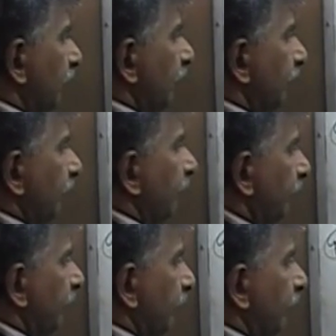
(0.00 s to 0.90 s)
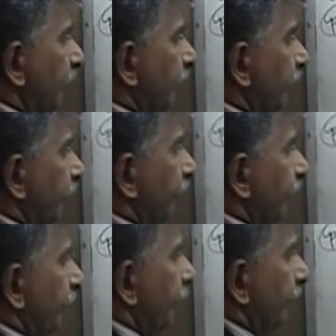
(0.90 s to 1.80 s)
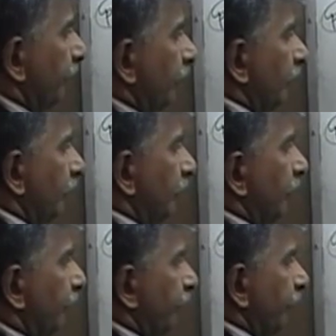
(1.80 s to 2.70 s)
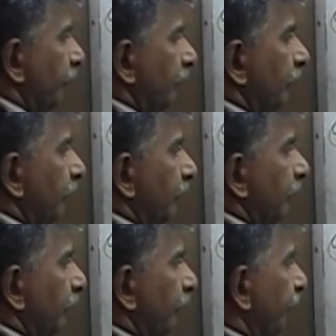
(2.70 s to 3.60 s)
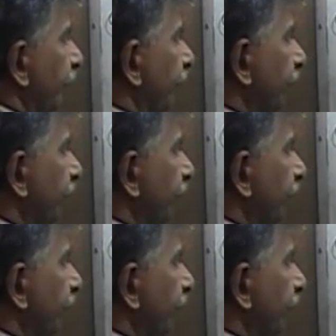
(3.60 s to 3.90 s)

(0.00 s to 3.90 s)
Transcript: [no speech]